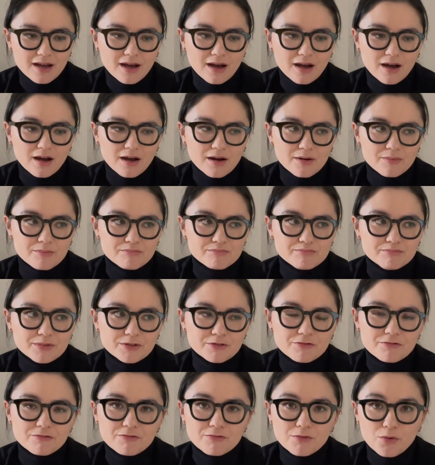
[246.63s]

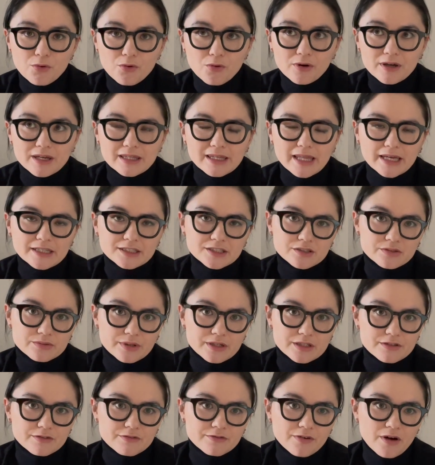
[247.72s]
Before, in
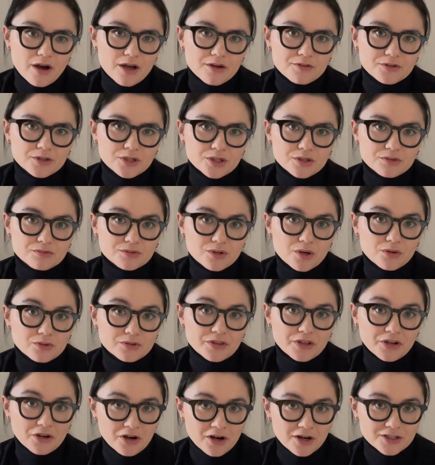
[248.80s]
1925, he
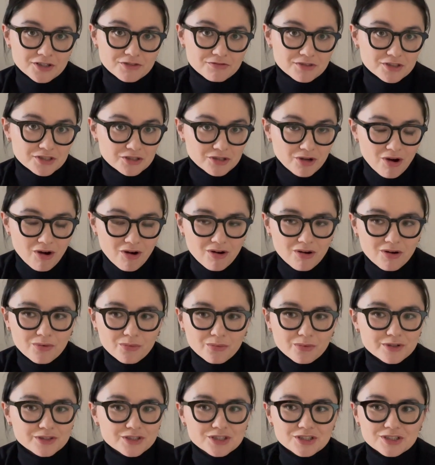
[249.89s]
wrote The Heart of a Dog,
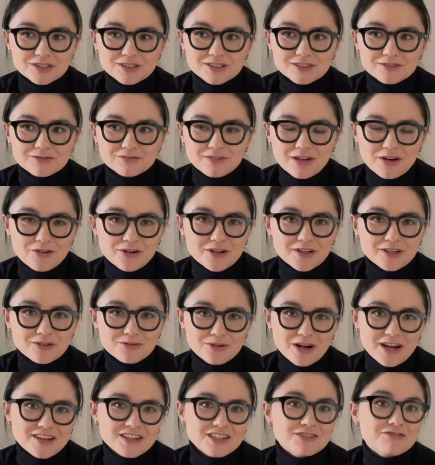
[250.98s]
which is a very
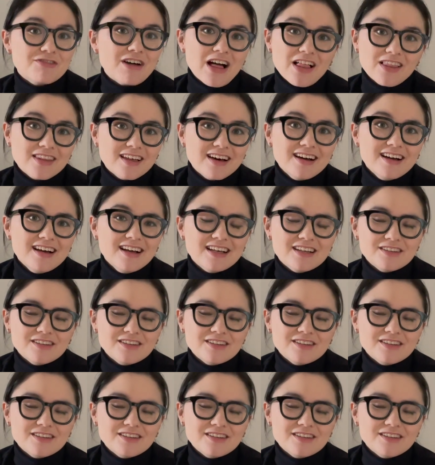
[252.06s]
great novella.